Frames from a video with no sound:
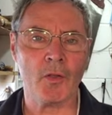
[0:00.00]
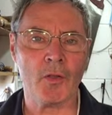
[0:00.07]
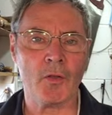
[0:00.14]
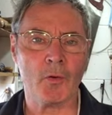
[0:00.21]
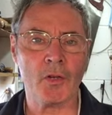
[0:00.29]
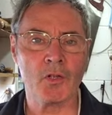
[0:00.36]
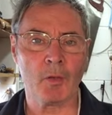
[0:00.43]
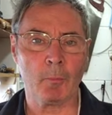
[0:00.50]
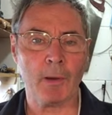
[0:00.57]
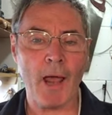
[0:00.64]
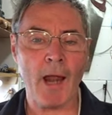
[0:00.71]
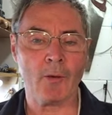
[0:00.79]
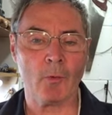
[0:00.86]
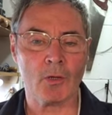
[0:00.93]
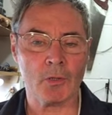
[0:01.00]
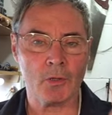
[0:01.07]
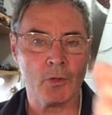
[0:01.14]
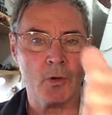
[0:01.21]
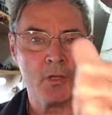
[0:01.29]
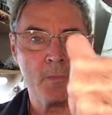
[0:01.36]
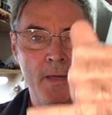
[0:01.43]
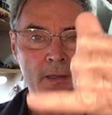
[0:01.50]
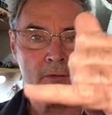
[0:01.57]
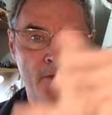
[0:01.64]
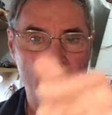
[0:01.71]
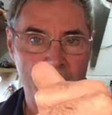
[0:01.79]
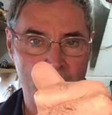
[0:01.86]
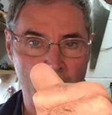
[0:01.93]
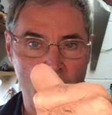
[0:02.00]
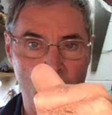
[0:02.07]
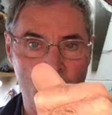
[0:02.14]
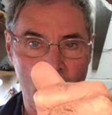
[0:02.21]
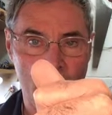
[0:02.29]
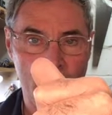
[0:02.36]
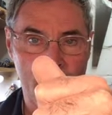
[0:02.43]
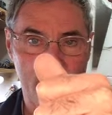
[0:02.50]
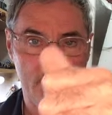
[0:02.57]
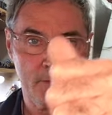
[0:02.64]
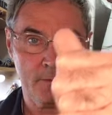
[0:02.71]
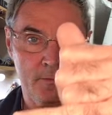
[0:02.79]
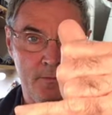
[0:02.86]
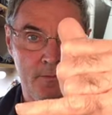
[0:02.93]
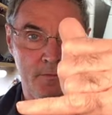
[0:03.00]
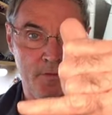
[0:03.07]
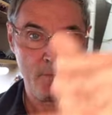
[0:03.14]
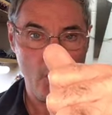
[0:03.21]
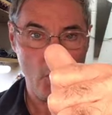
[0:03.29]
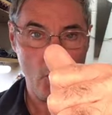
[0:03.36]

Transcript: that the original plan was I was going to make the fingerboard from